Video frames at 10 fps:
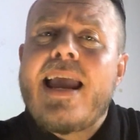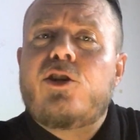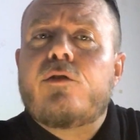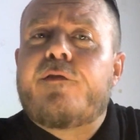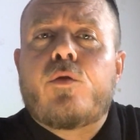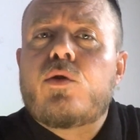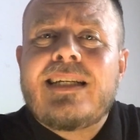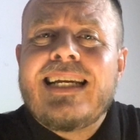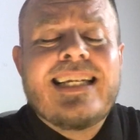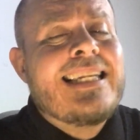age of
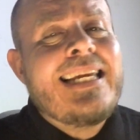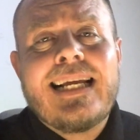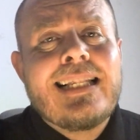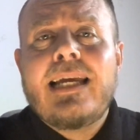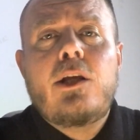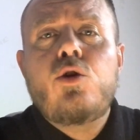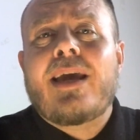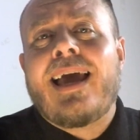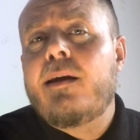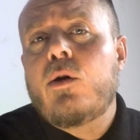14, legally you
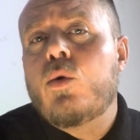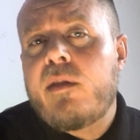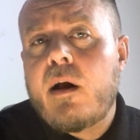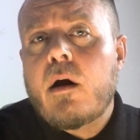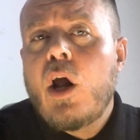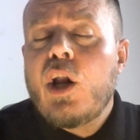can't go there.